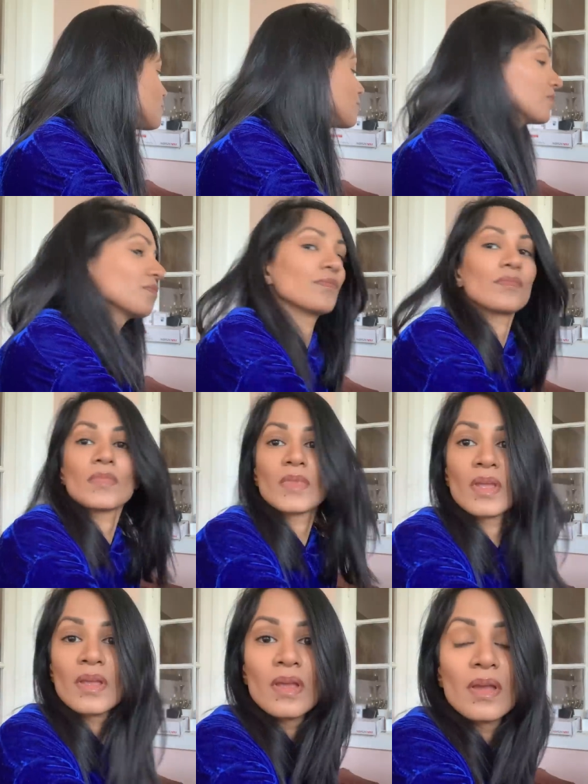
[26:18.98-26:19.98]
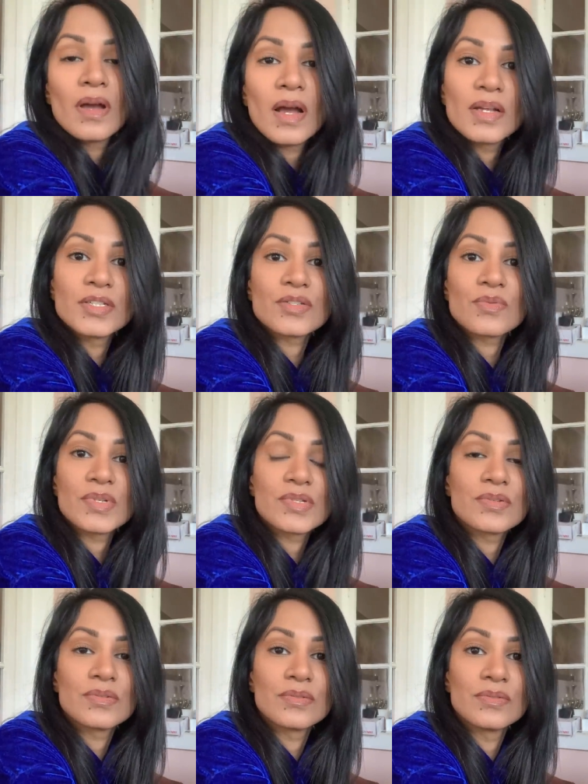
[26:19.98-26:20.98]
Mm. I just want
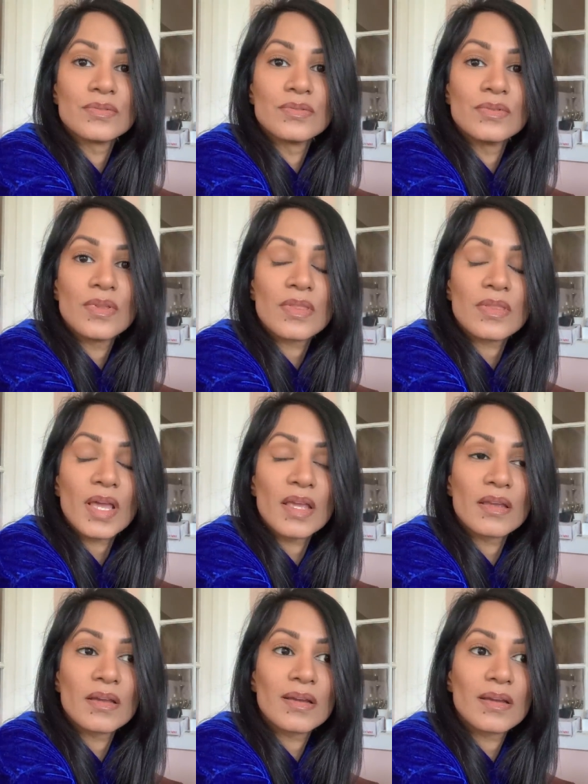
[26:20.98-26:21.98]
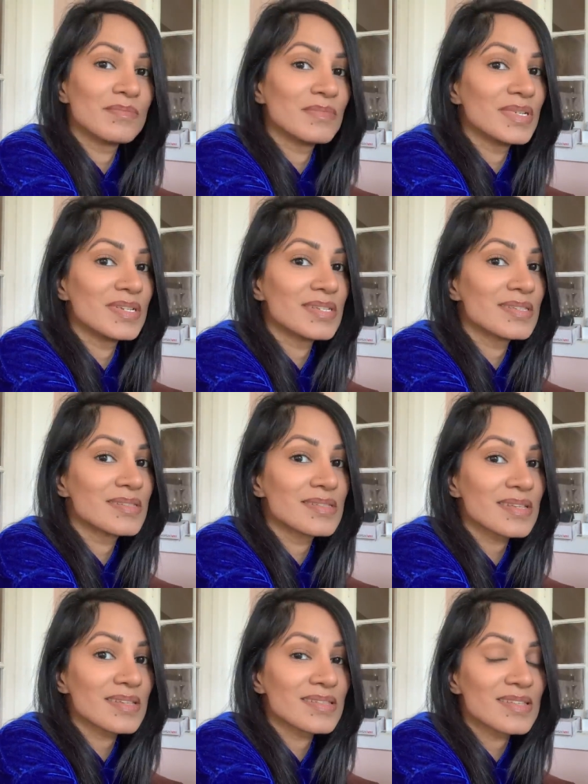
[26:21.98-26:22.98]
to thank
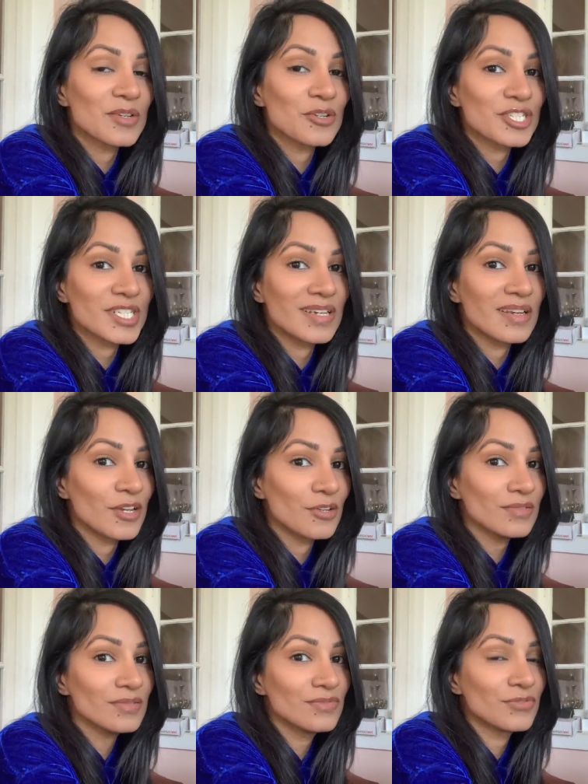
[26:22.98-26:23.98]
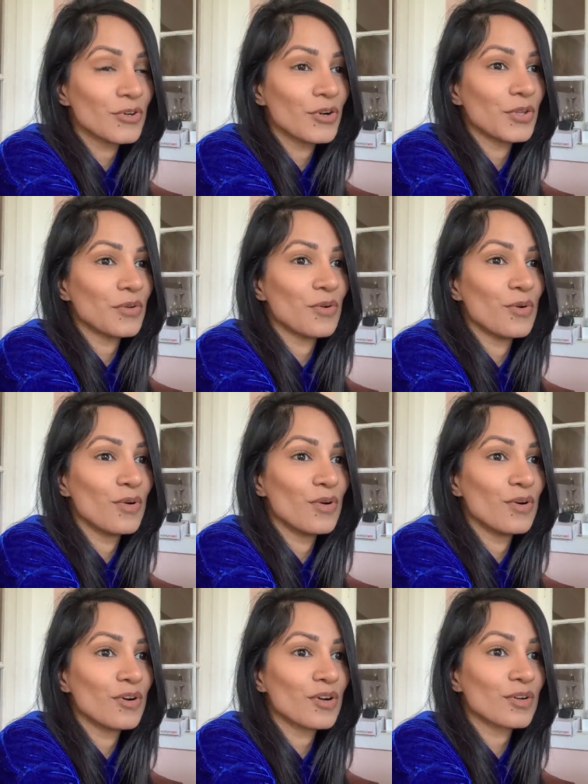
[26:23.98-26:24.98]
Ms. Saloshni Naidu for
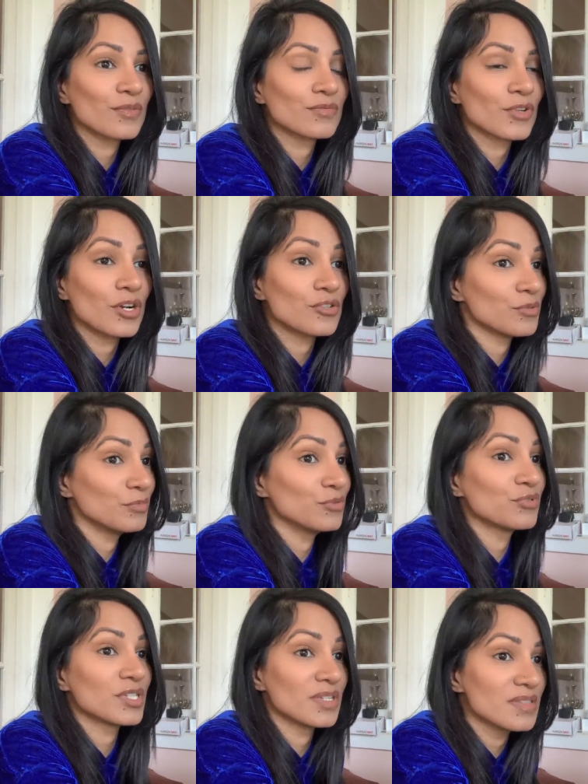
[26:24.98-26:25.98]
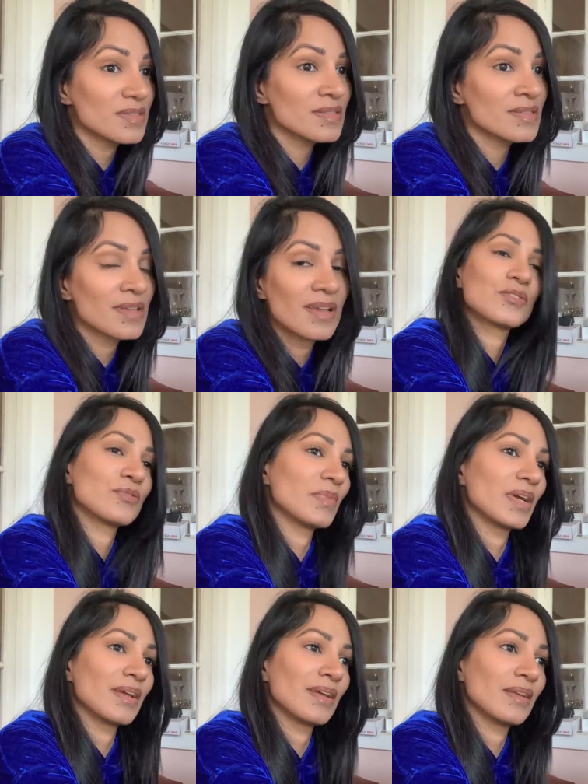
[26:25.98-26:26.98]
your contributions to
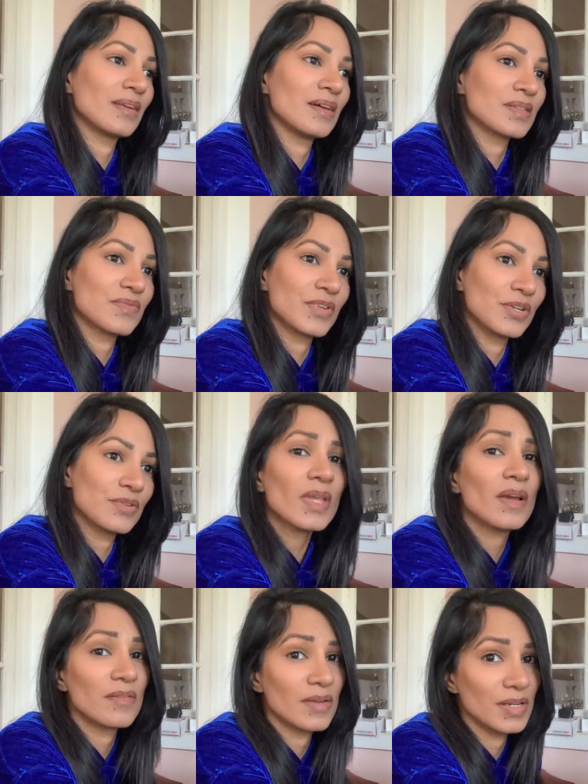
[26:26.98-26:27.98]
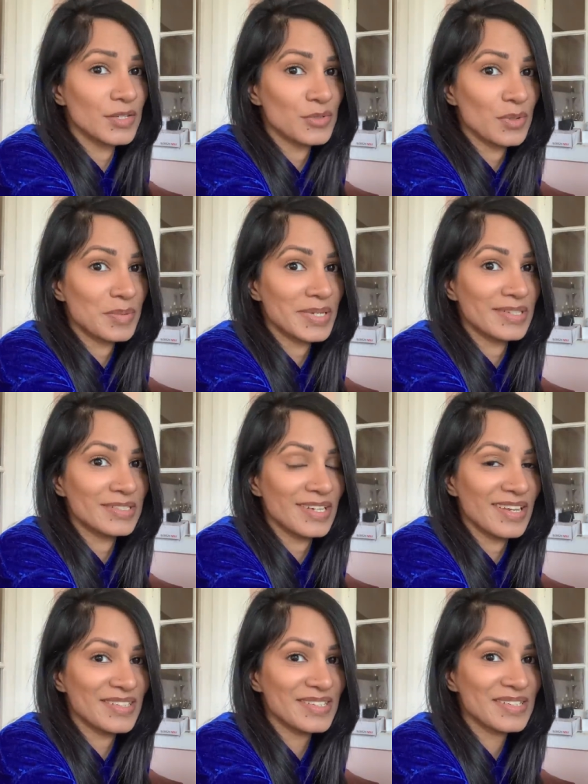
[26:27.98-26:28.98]
my last video. I really do
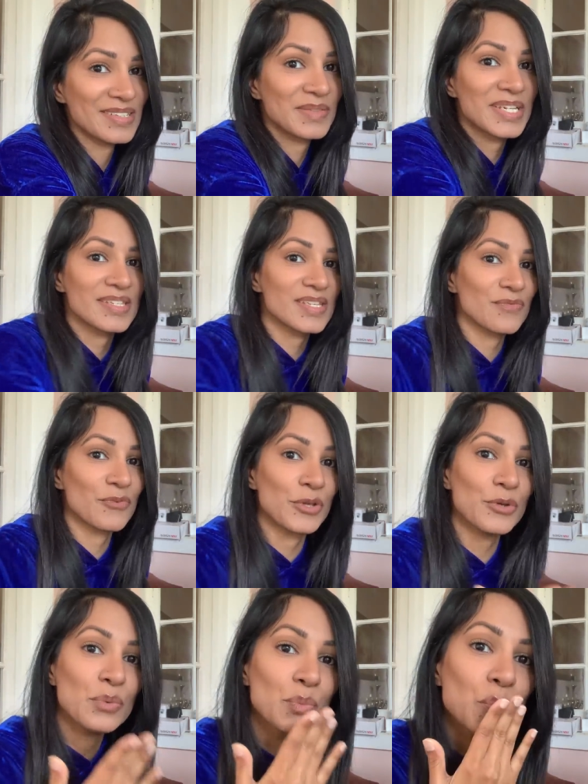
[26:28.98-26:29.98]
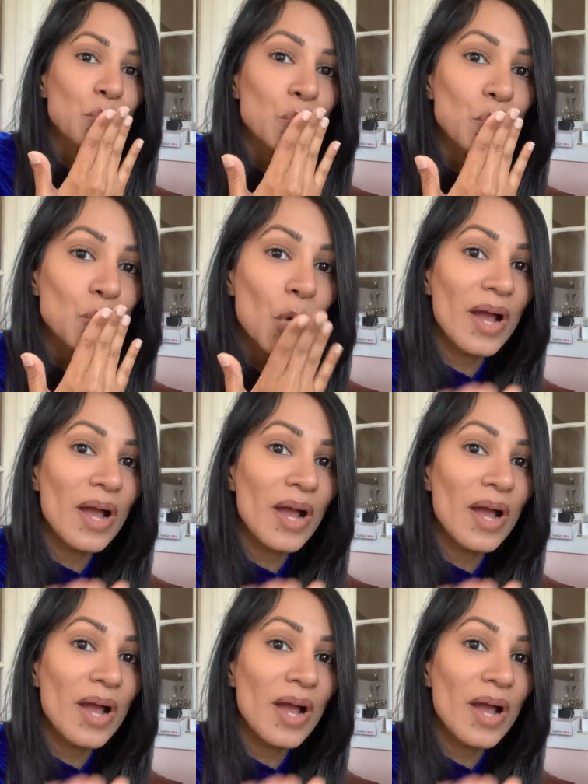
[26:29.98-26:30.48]
appreciate it. Kissy for you.